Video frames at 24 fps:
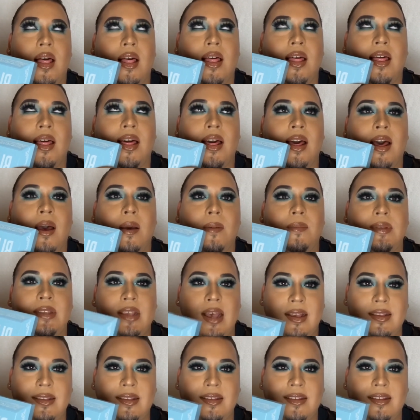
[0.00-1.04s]

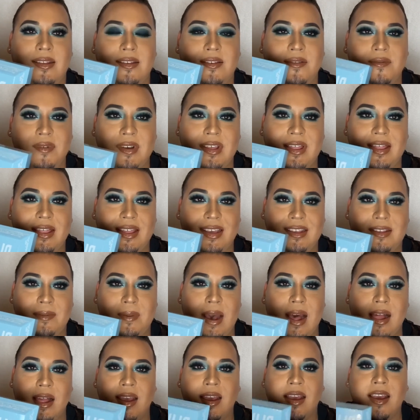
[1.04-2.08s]
obsessed with this
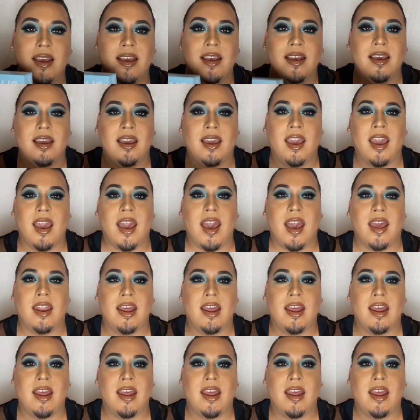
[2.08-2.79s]
palette. And